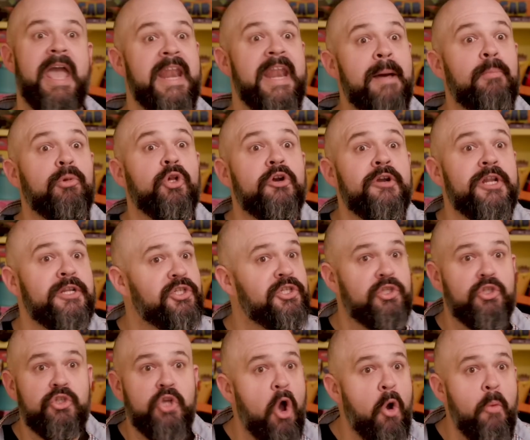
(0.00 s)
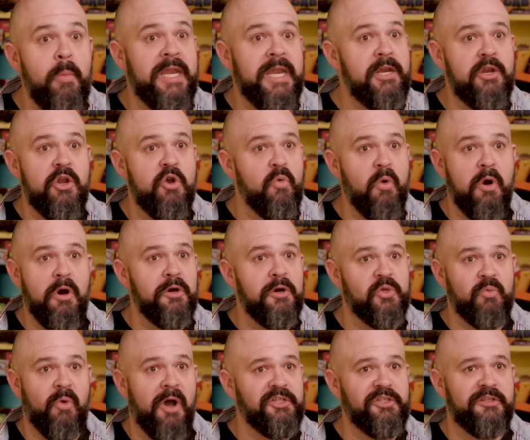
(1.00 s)
And I'm learning so many new
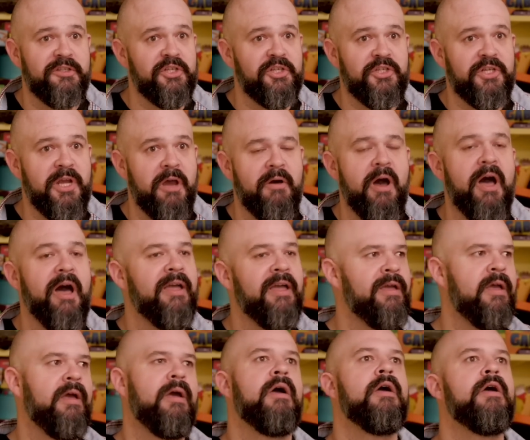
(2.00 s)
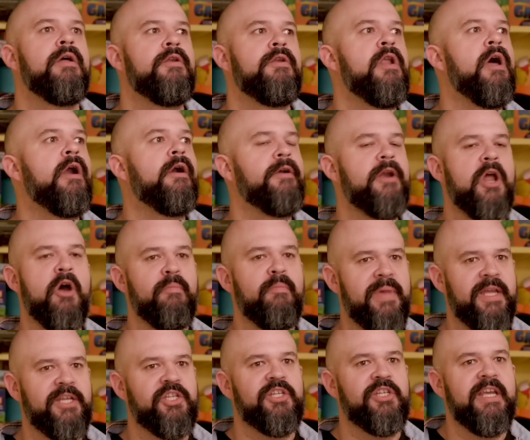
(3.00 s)
words watching this show. Nerd, don't
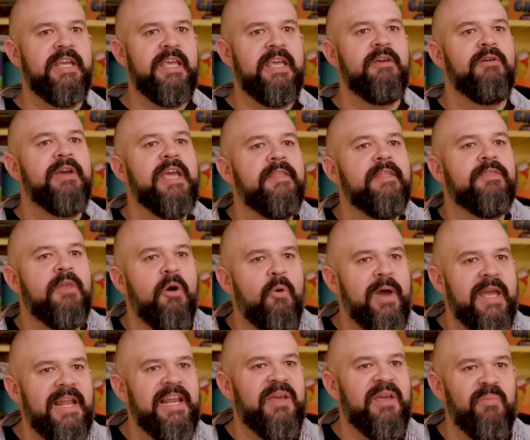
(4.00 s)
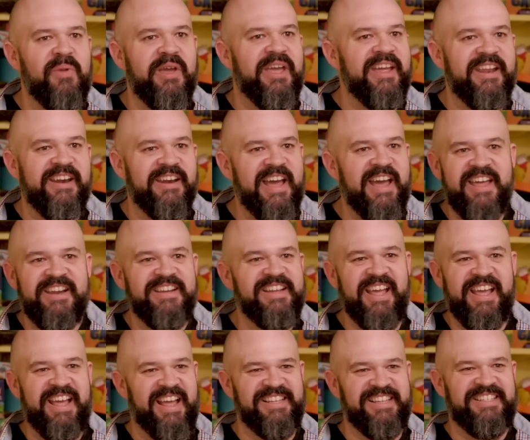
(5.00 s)
be cheeky. You get the wheelie bin. I
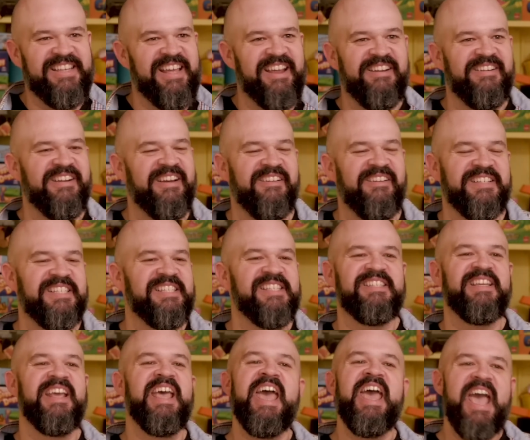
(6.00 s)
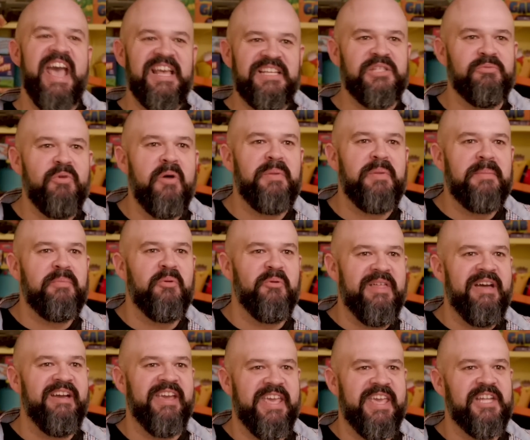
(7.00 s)
don't know. Is this what people
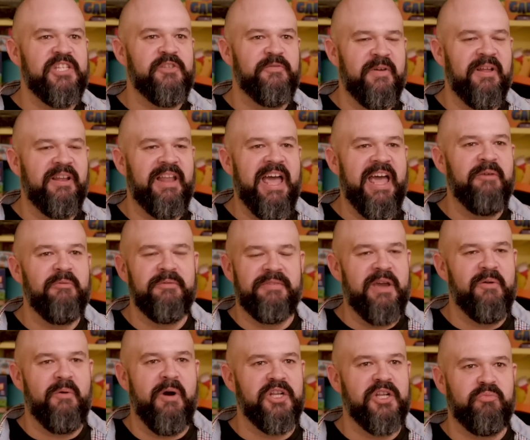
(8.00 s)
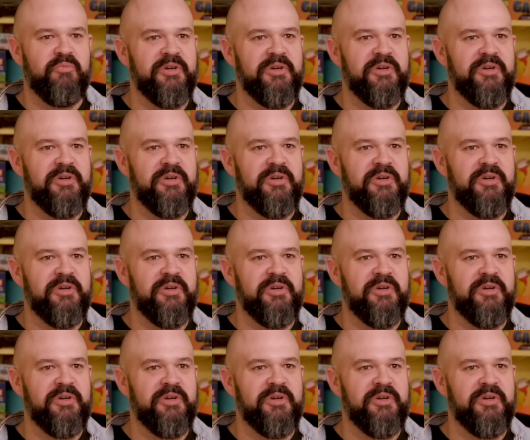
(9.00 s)
without kids feel like when they watch